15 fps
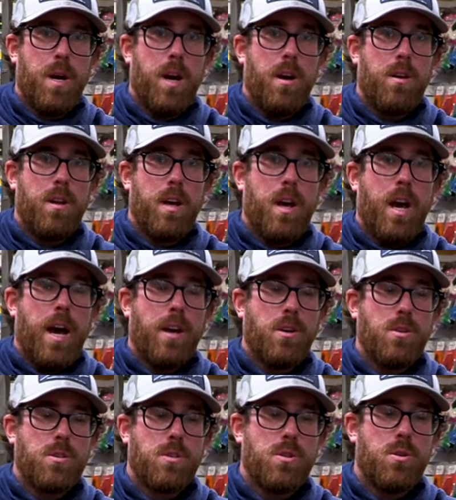pound. I
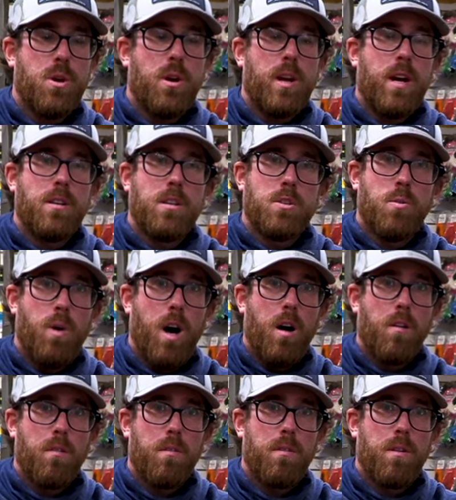used to go down to
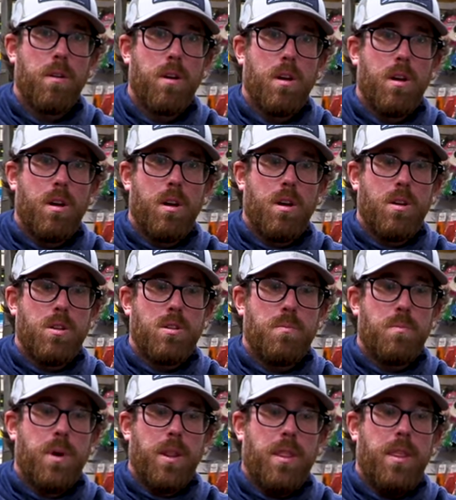12,
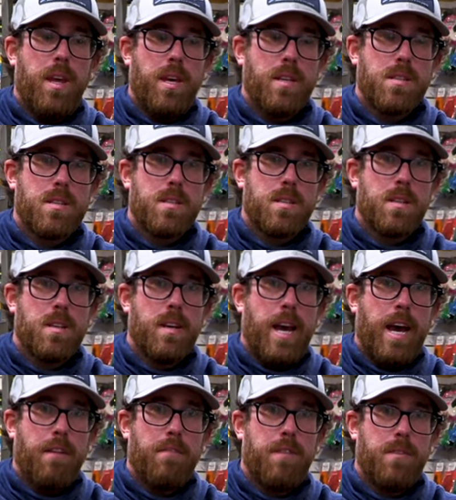but this
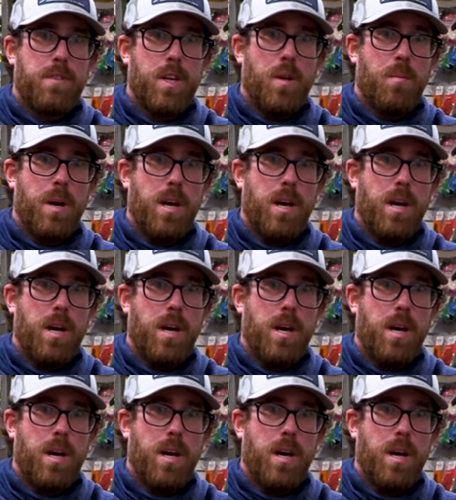at 15